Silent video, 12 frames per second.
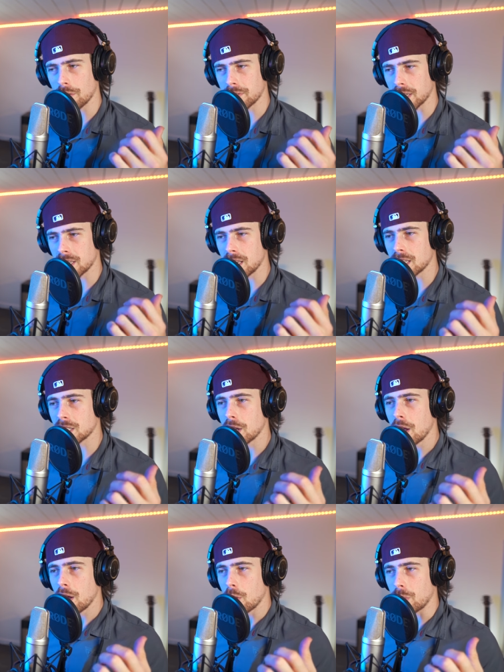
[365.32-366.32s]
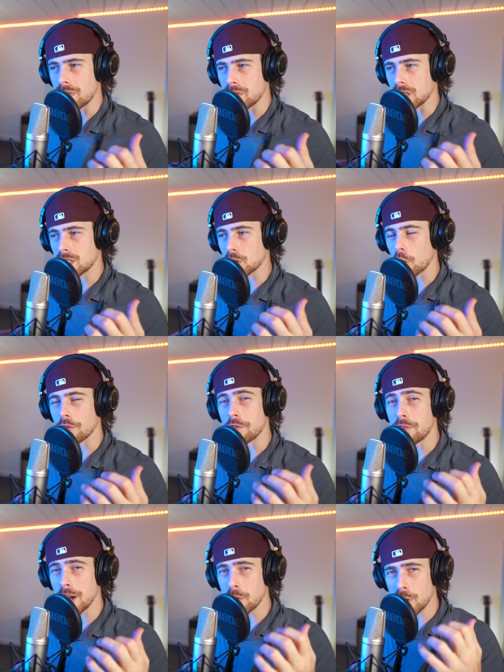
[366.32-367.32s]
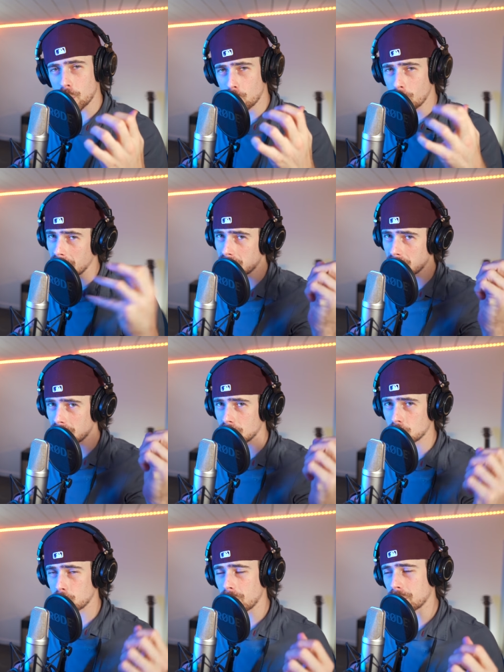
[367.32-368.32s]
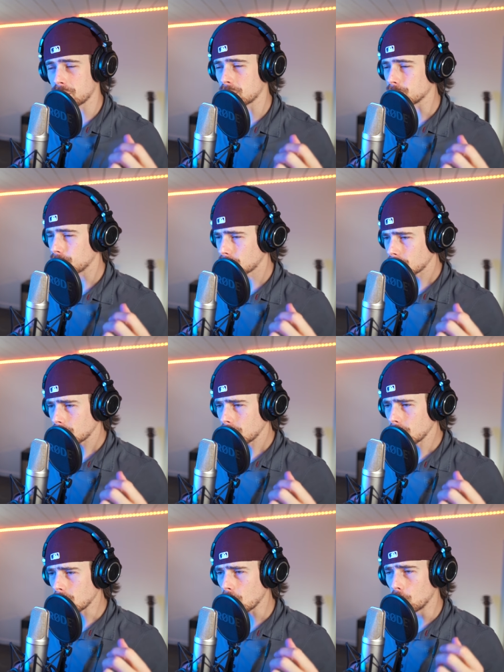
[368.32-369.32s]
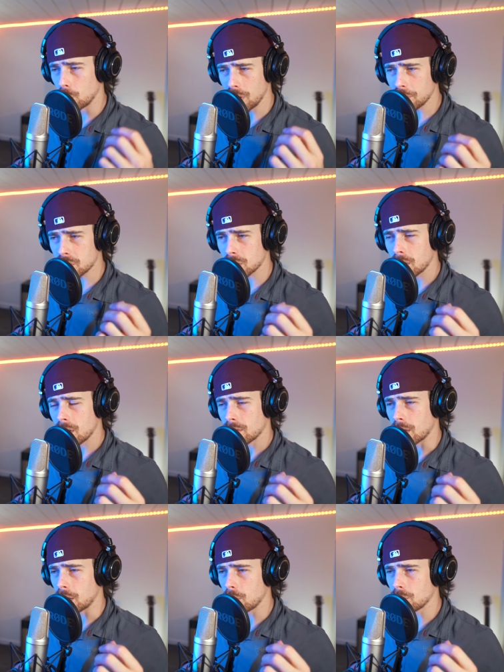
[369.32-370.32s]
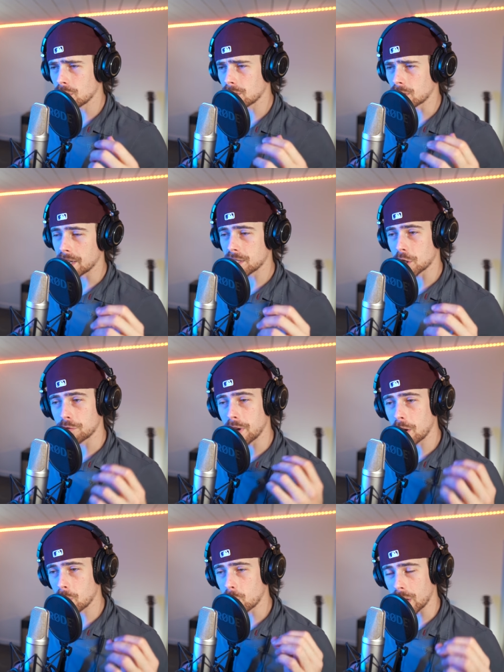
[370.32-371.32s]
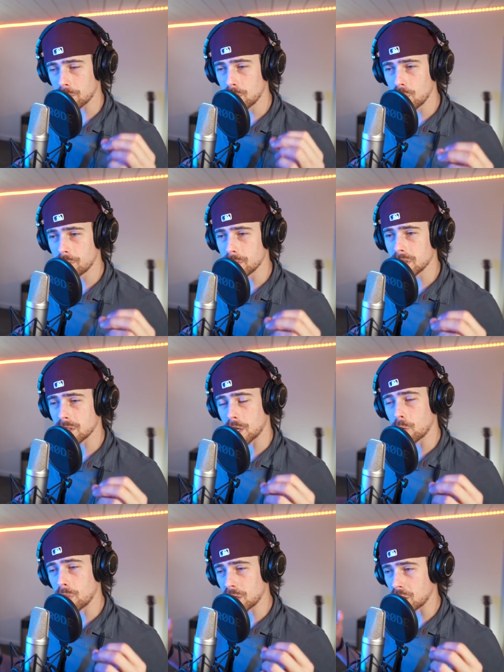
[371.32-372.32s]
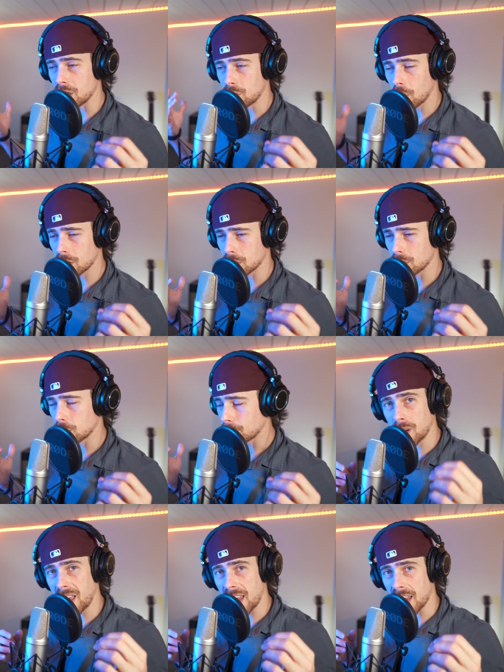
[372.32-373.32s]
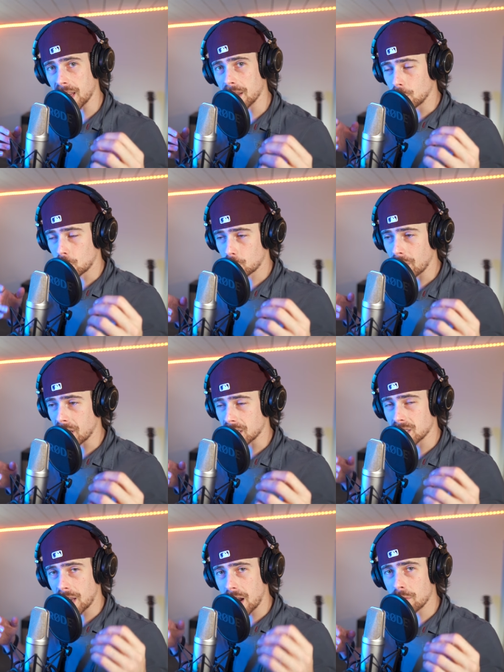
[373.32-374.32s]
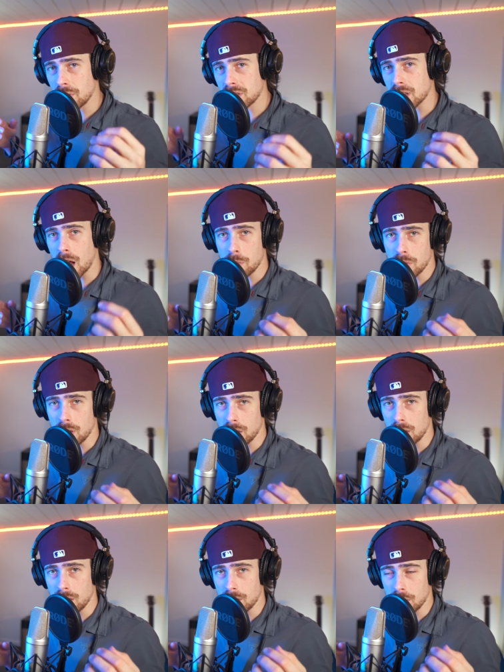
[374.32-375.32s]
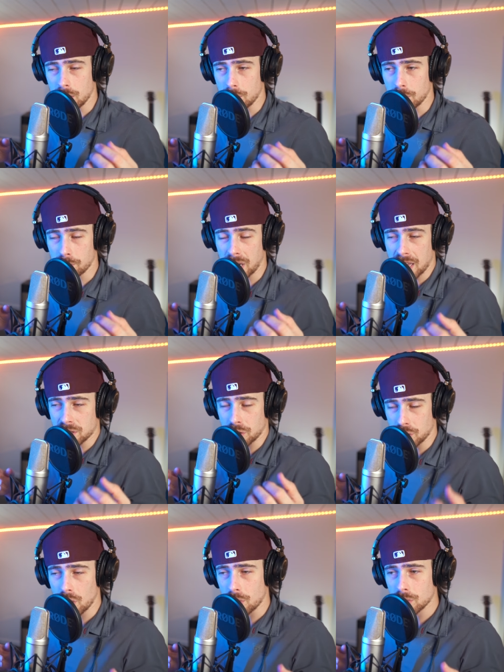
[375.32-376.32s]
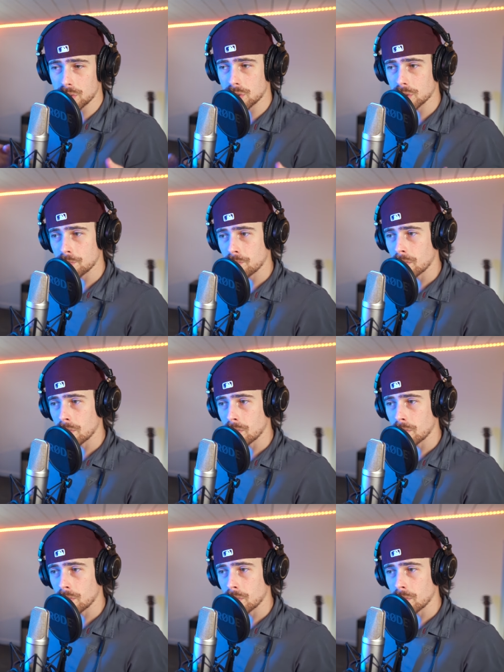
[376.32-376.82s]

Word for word: off techniques with these very quick and swift riffs that he uses and it's a very quick movement in which he doesn't play the strings every time he he plays the notes